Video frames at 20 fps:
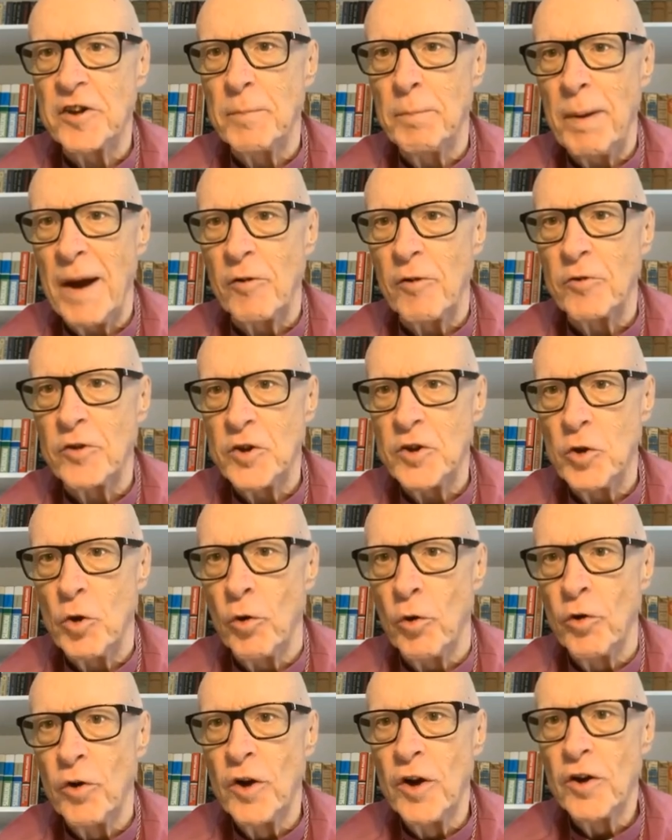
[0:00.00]
honest
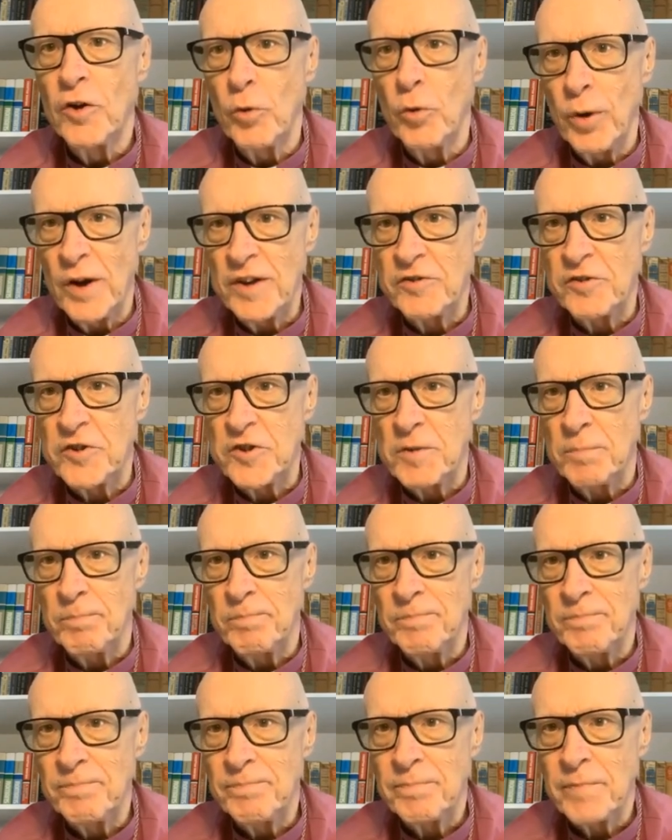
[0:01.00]
about your
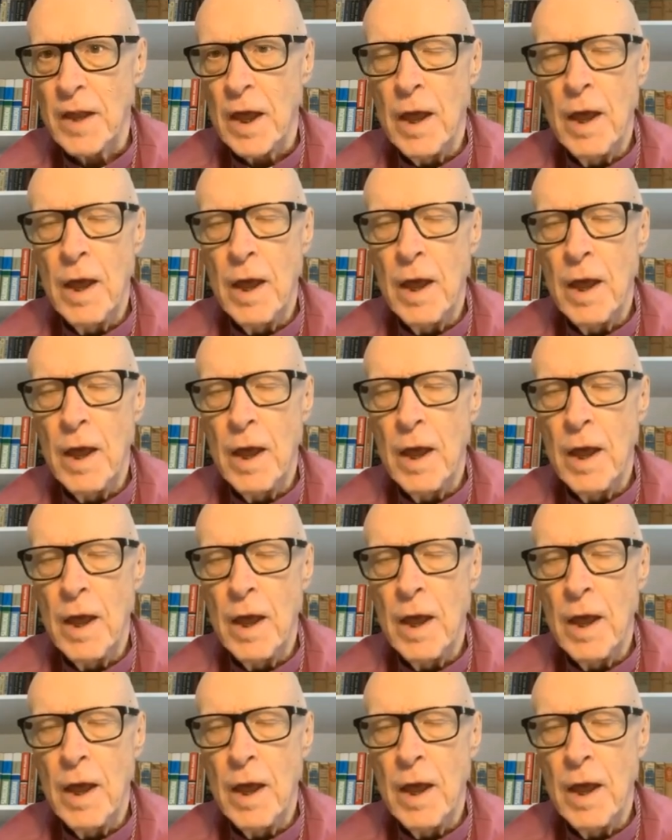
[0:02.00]
question.